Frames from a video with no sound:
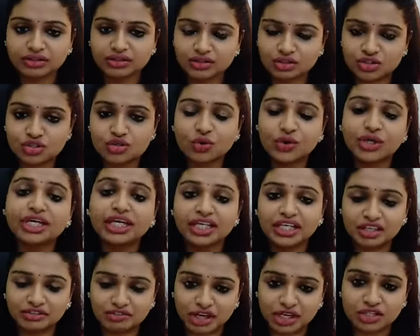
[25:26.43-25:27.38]
showing
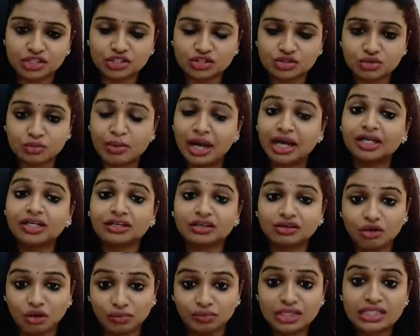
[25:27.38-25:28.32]
anyone. So, but
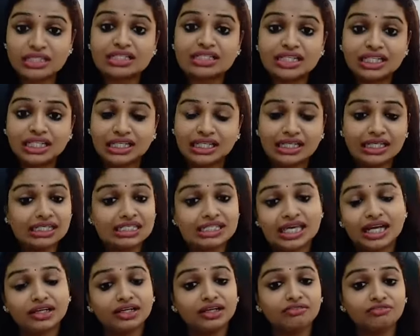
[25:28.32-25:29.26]
obviously he is
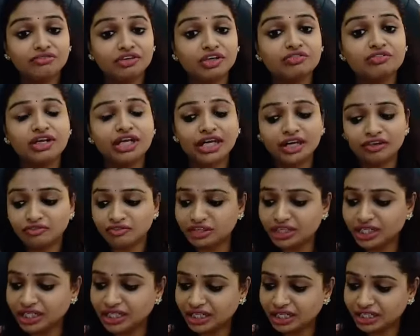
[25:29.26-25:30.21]
getting fever
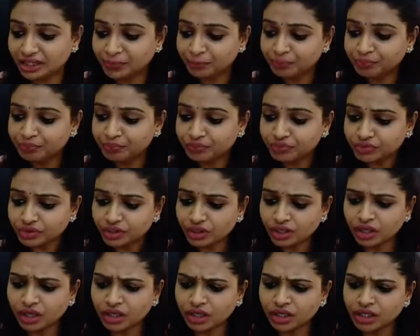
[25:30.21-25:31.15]
every day
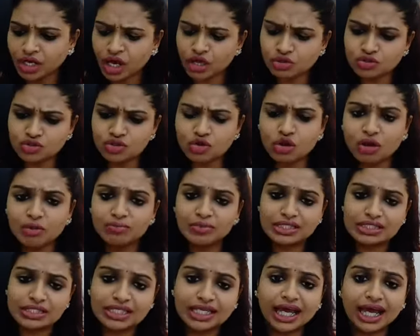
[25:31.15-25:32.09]
now. So
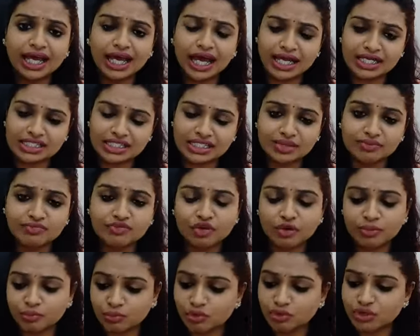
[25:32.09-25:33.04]
obviously I asked him for
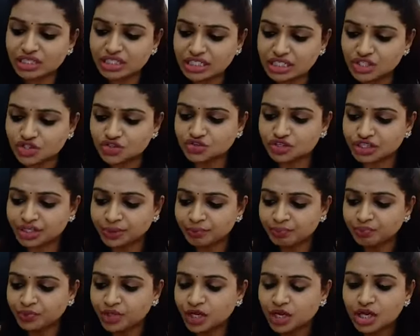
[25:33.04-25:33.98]
more history.
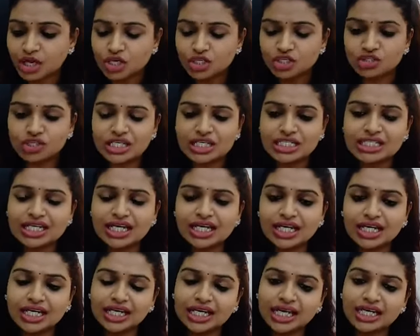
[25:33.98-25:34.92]
So he said
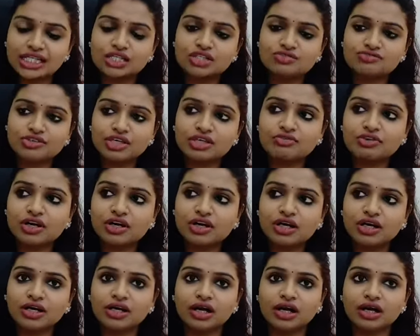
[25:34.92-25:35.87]
he gets
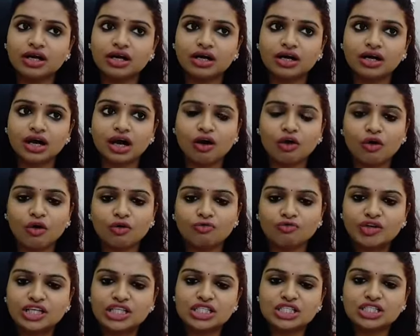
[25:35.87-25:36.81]
fever
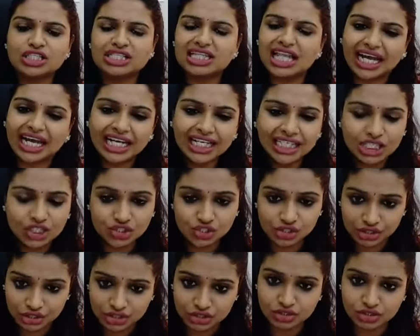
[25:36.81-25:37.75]
with slight
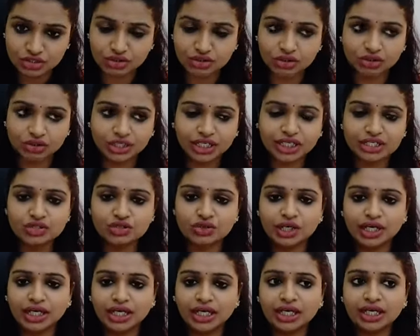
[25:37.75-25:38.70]
chills. Okay, so
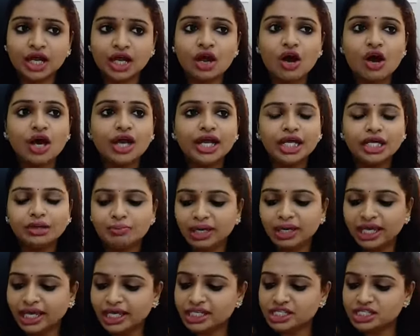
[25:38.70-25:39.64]
it
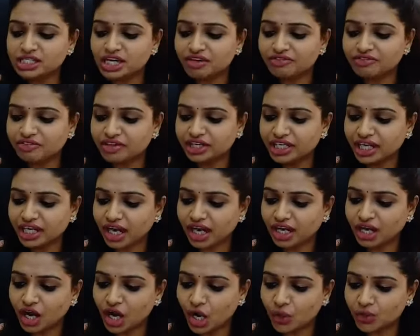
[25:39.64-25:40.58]
begins roughly
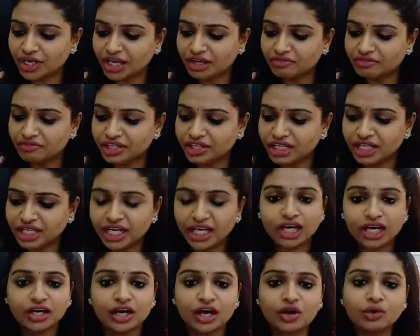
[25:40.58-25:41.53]
around every day
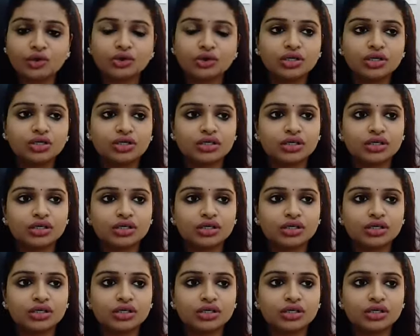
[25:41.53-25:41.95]
around